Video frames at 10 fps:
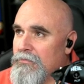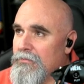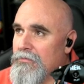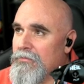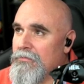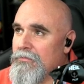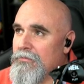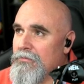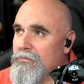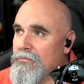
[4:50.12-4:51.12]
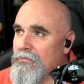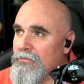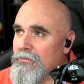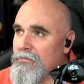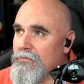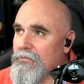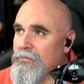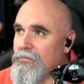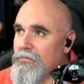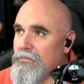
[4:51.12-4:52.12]

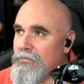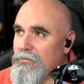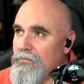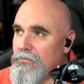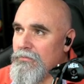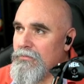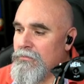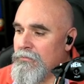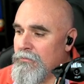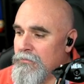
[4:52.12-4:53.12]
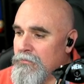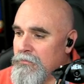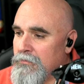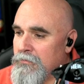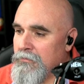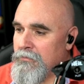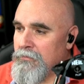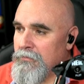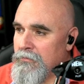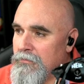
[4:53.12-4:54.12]

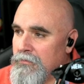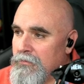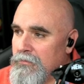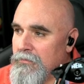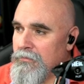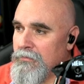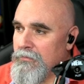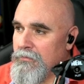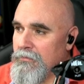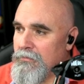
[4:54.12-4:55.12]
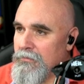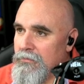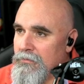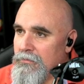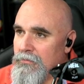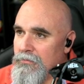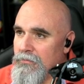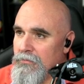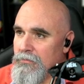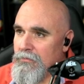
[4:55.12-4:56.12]

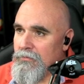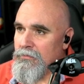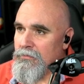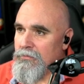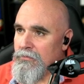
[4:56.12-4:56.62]
The person shown says nothing.